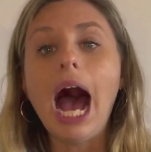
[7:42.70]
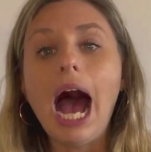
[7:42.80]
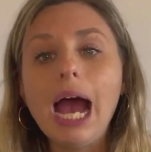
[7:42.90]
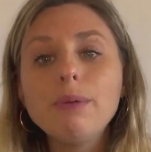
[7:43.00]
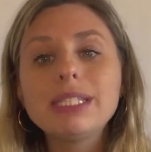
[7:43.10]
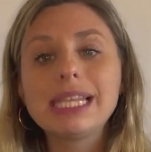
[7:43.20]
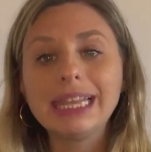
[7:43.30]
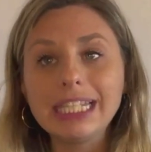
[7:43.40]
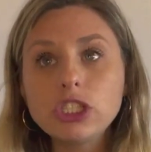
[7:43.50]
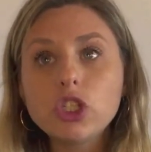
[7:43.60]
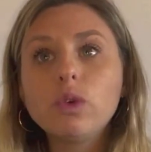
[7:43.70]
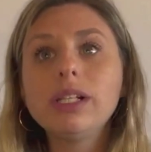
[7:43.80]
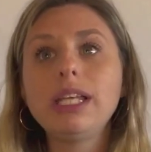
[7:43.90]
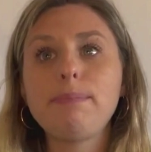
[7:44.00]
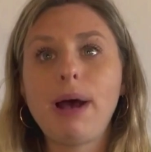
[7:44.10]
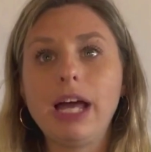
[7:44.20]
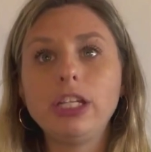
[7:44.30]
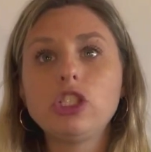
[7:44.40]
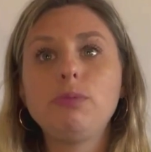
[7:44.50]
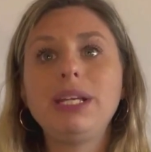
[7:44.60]
I was literally
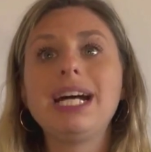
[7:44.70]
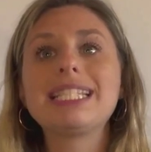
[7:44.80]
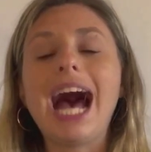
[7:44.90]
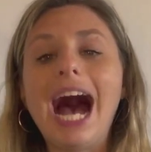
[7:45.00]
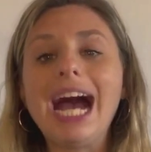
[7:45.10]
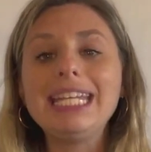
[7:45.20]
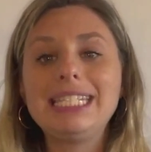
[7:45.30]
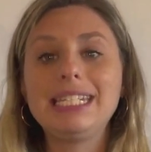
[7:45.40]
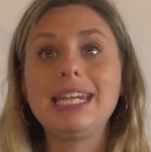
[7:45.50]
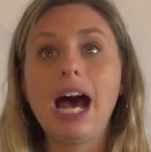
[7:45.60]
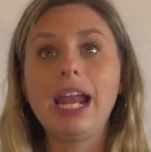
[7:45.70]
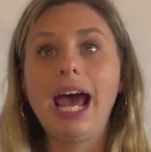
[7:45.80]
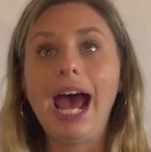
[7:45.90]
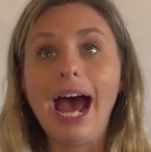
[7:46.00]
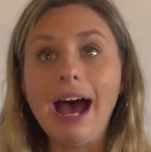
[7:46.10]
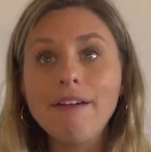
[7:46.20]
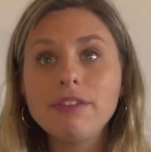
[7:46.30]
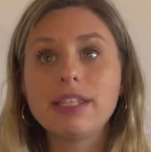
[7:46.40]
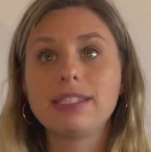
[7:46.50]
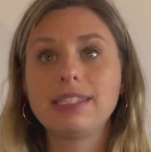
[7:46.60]
punished because I did not
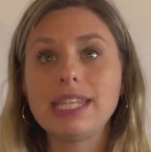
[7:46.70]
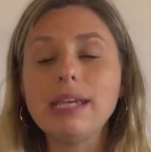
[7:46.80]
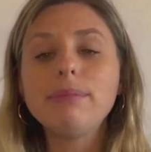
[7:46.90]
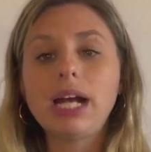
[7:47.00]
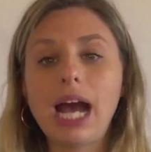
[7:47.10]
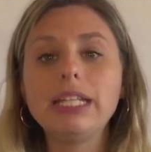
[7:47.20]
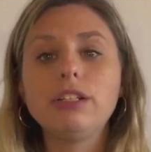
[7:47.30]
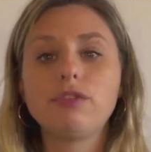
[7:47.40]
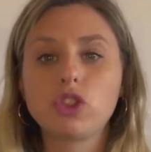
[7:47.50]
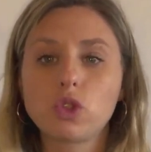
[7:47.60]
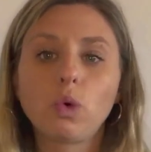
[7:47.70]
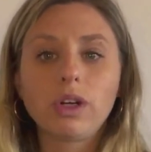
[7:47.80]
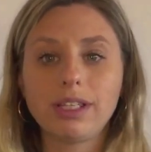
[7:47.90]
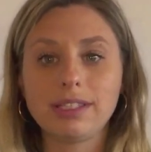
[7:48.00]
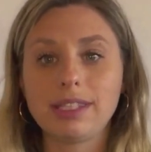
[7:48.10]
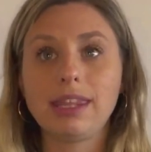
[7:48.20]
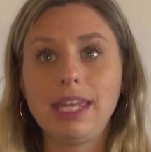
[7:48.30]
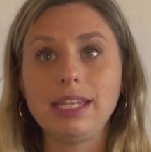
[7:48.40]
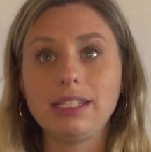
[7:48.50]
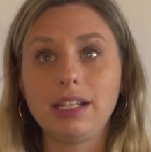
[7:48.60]
have the same kind of stories that
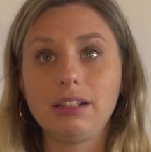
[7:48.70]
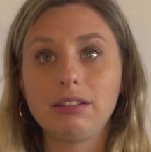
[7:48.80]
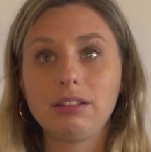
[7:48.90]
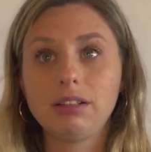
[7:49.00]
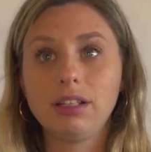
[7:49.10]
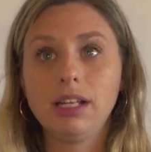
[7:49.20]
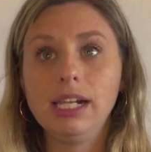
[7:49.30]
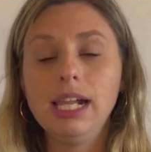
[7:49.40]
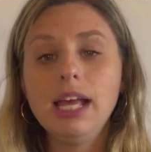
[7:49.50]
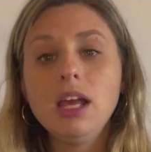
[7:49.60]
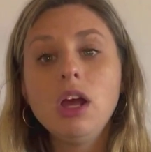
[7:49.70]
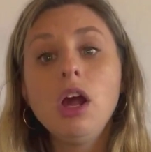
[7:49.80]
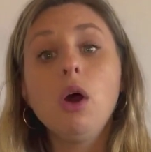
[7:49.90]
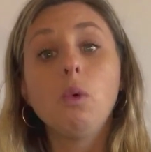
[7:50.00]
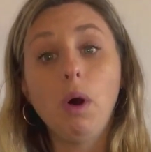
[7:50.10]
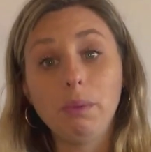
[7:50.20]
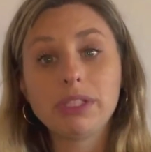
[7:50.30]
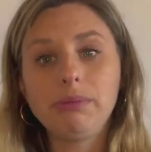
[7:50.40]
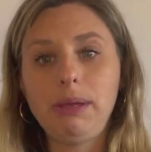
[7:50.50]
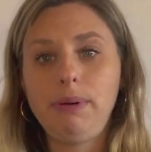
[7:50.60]
they did. What
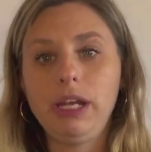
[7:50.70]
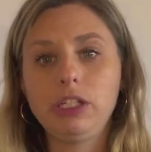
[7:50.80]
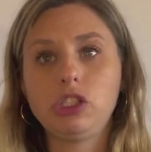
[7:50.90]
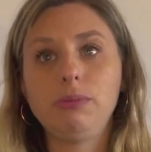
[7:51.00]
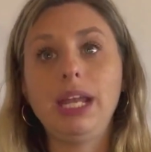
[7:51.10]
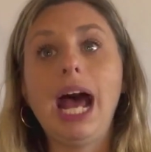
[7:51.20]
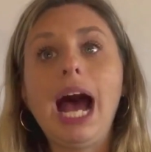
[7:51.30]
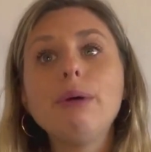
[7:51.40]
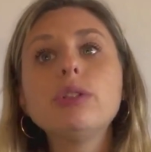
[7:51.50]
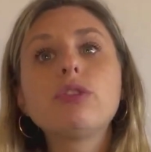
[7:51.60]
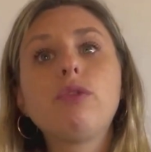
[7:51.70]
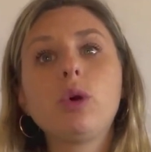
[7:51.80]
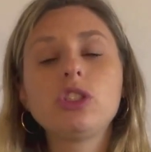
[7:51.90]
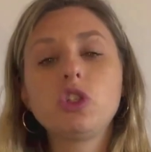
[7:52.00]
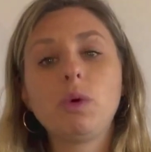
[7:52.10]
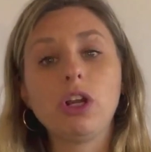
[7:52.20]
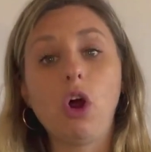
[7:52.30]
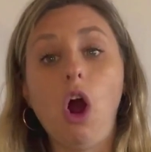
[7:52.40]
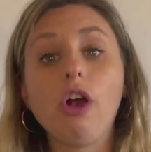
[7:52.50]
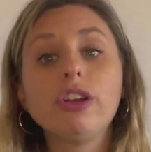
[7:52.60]
was my punishment? I was forced to wear an
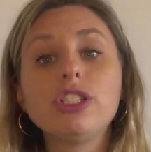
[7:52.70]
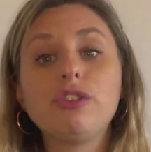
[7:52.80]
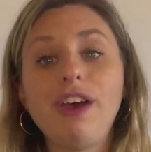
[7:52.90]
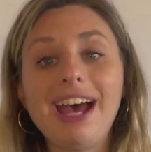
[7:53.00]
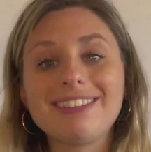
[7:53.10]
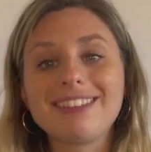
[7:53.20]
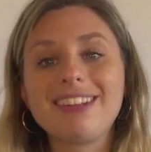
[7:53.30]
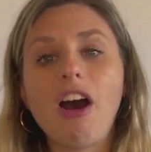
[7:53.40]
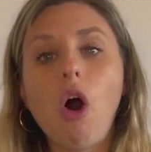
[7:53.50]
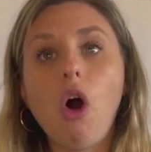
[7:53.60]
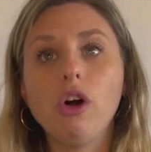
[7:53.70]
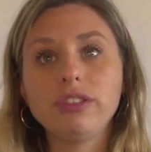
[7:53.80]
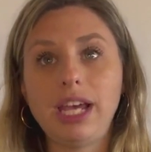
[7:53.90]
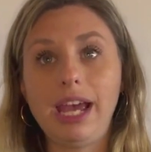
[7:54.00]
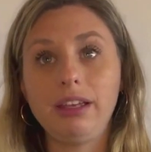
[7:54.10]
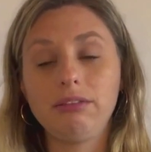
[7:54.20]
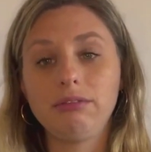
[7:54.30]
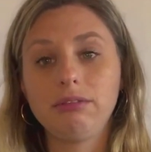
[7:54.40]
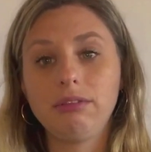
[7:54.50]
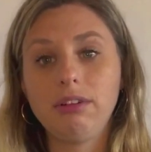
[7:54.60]
orange vest all day.
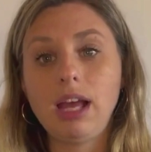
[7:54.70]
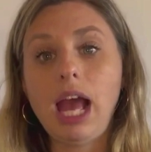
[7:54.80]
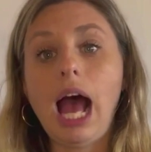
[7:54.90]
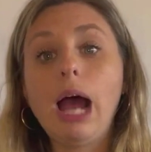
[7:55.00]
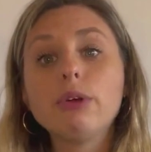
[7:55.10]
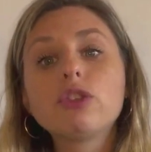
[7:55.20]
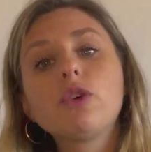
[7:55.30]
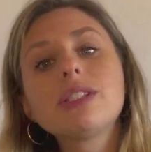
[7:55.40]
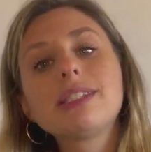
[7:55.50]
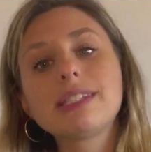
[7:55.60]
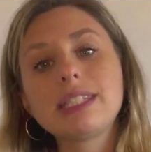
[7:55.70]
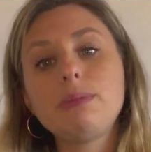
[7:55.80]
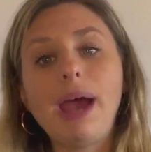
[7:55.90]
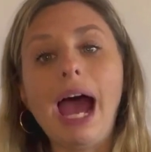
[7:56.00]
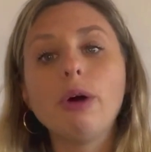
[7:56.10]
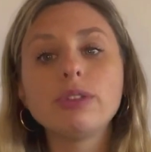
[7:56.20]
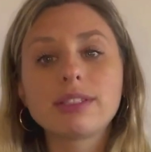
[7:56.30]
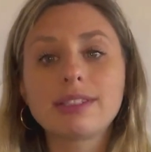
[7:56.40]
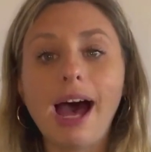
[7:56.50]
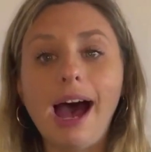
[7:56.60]
I was forced to sleep
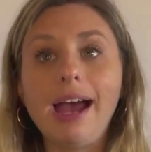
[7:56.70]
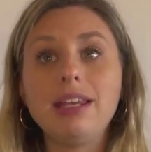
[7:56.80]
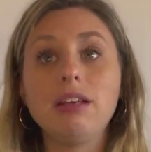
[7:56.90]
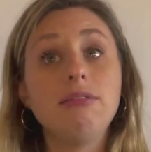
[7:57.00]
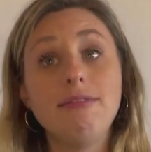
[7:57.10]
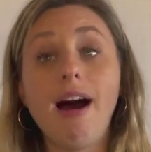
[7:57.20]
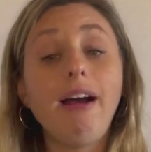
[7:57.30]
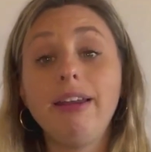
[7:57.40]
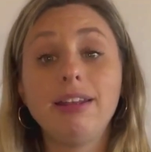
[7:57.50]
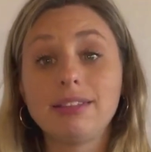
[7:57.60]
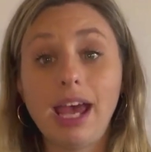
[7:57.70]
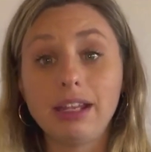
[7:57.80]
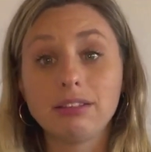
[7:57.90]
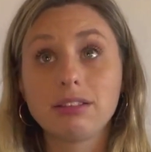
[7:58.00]
outside, not in a tent.